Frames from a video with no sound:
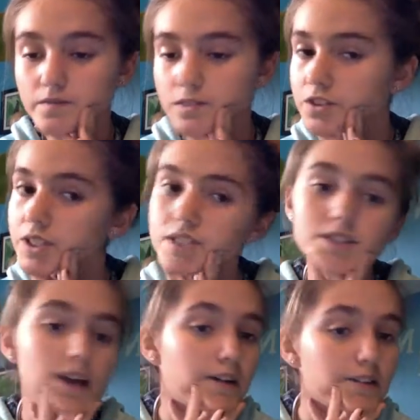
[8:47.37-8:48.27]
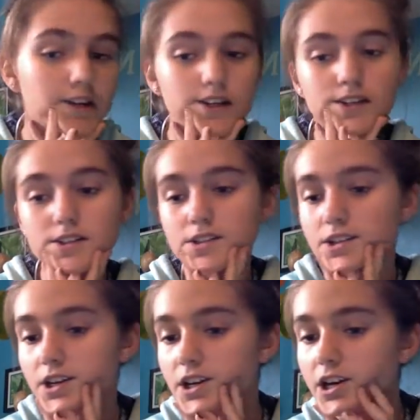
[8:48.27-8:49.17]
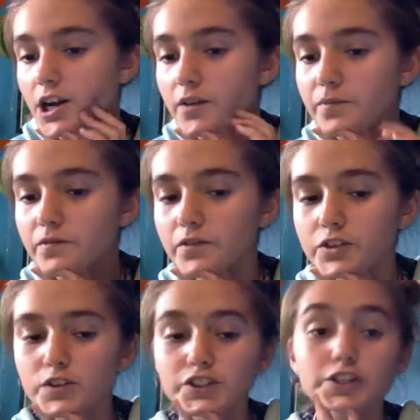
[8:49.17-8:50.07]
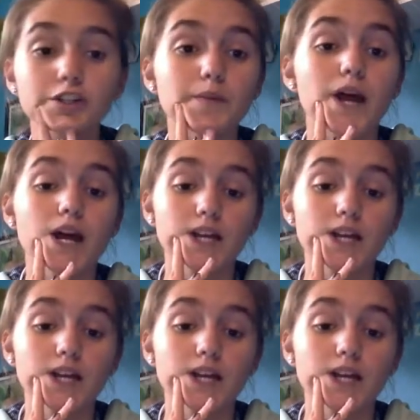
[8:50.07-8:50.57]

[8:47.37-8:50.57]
First kiss. Haven't had it. First watching YouTube.